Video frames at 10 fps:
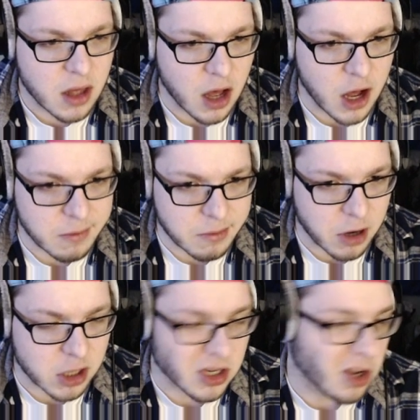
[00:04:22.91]

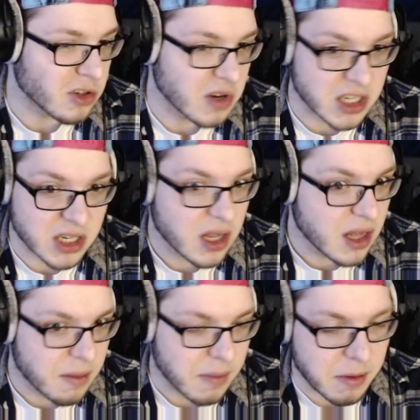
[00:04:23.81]
Marcus Aldridge,
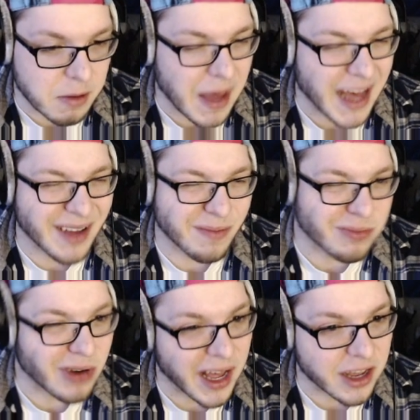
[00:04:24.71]
maybe a backup,
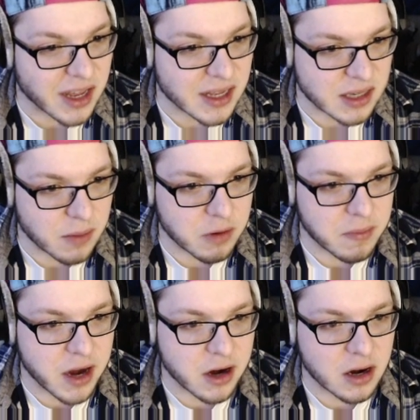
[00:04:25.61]
probably could get someone
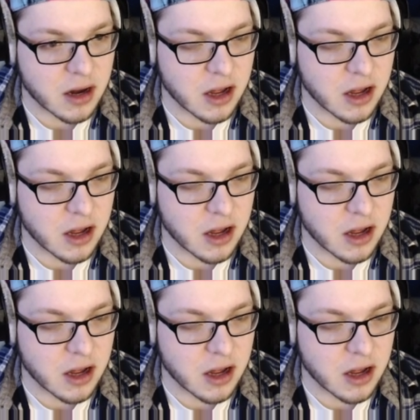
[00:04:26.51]
better.